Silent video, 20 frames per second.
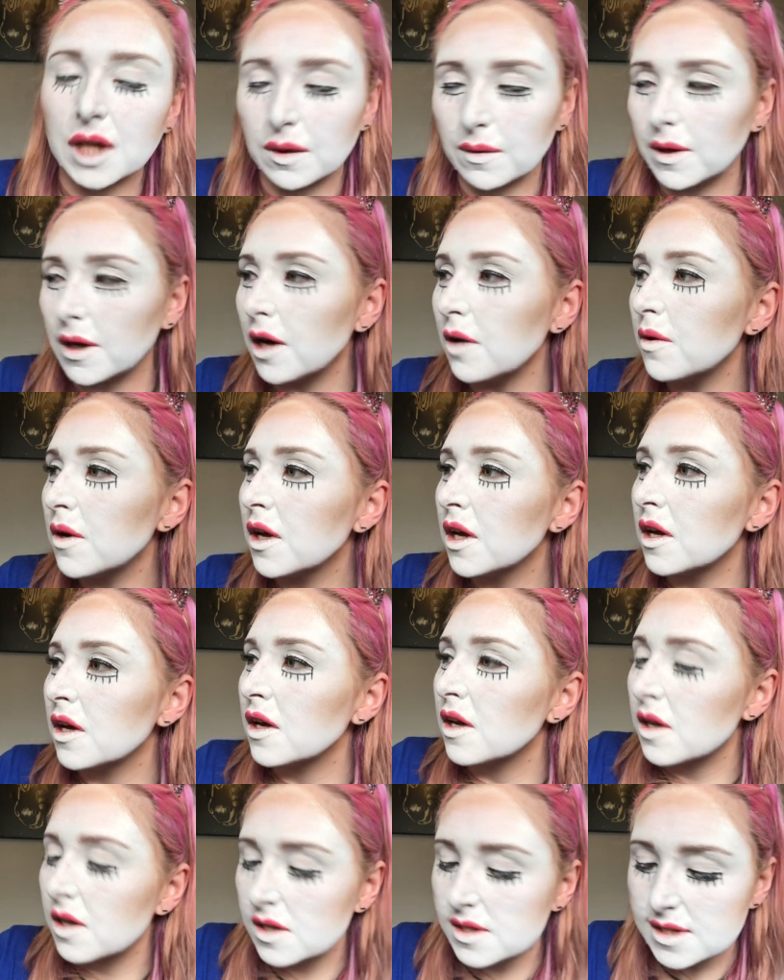There we go.
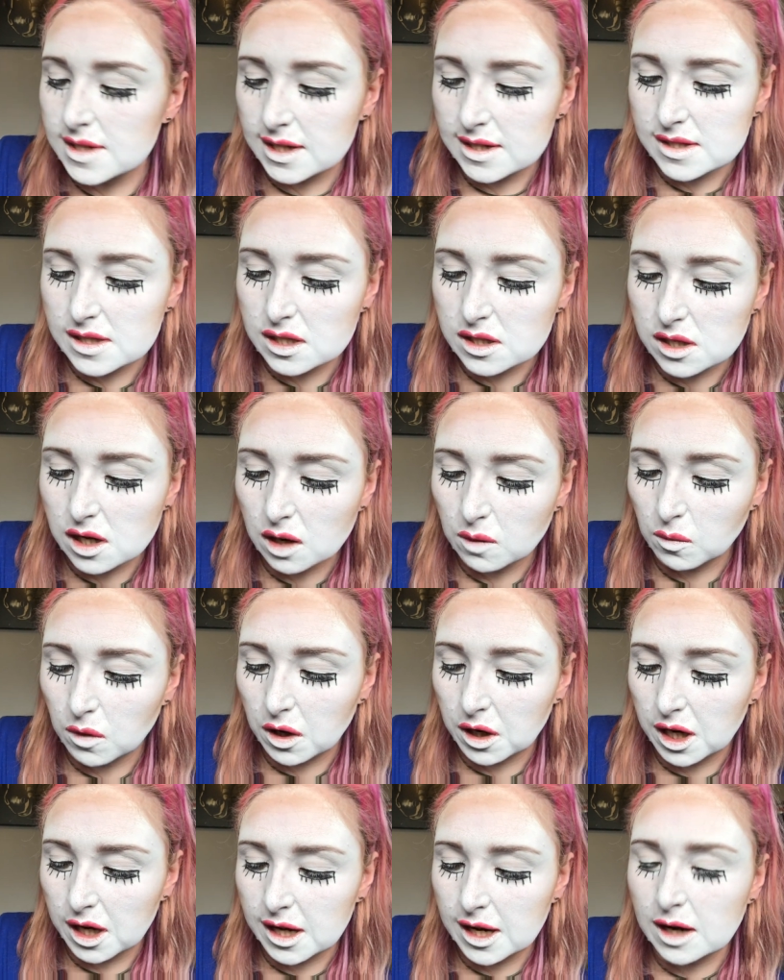So that's the top
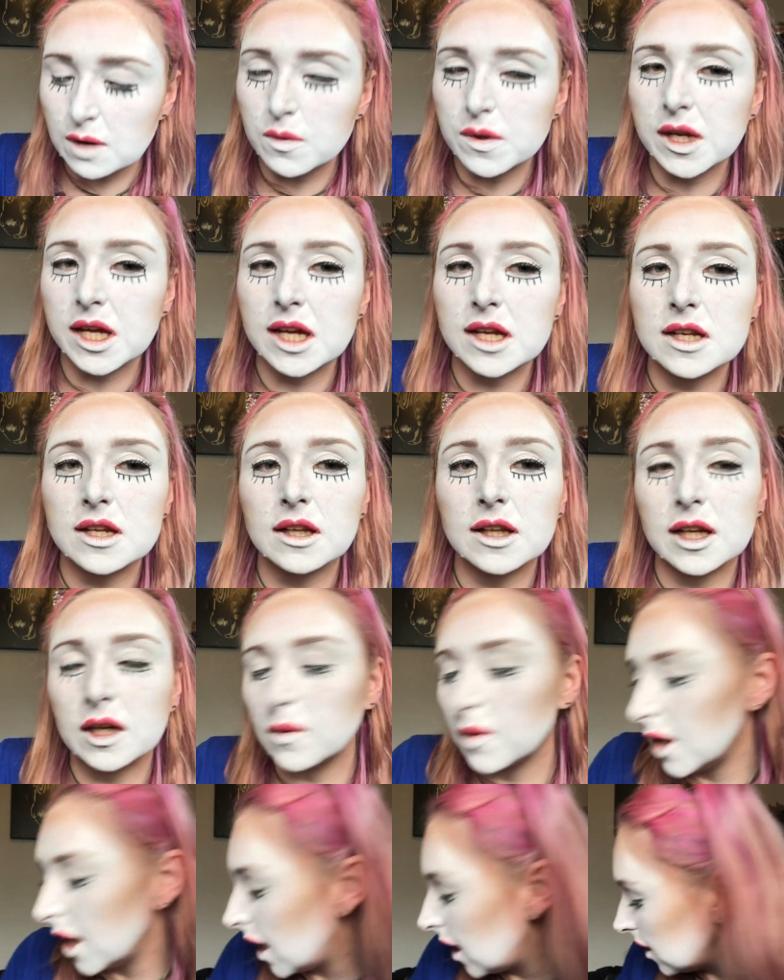one. And now we need the
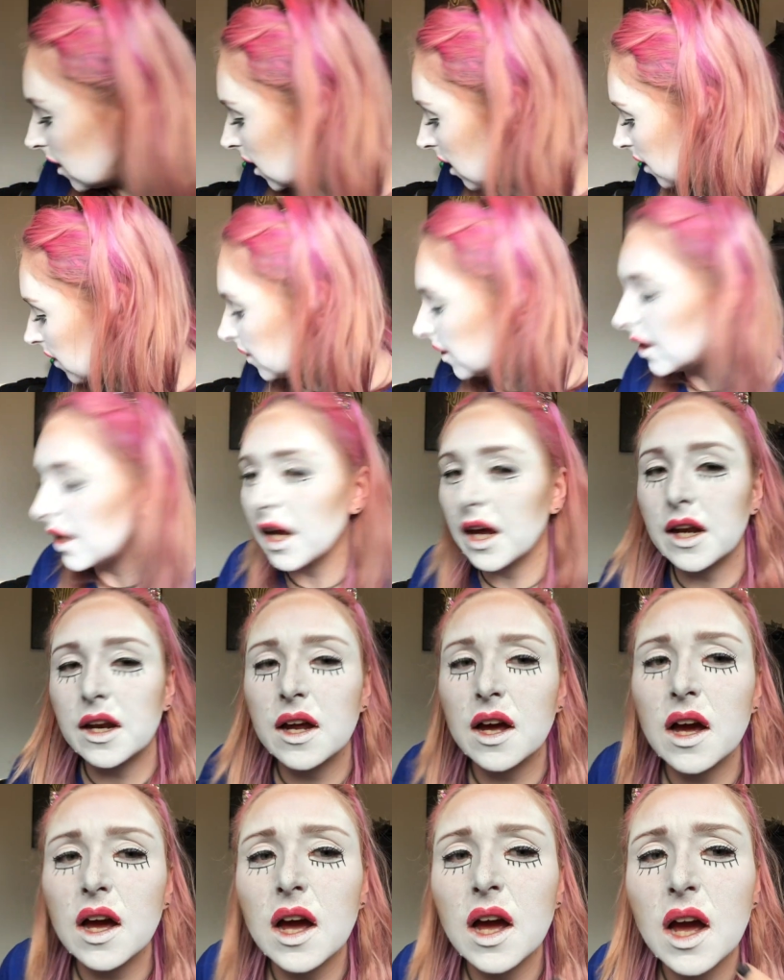liquid eyeliner
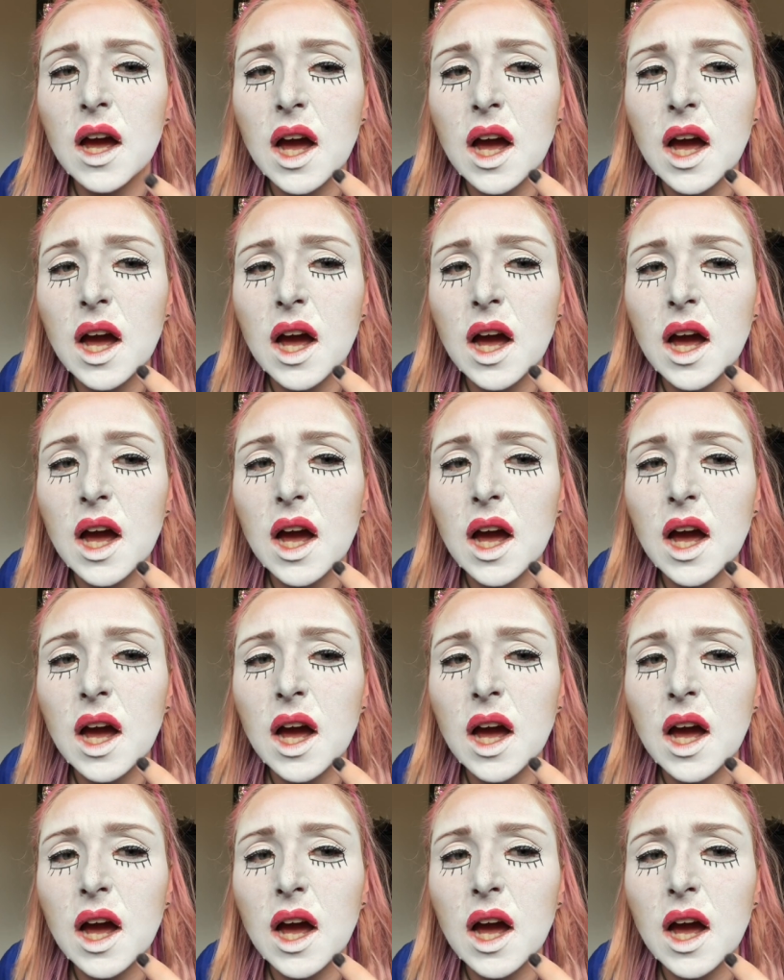again.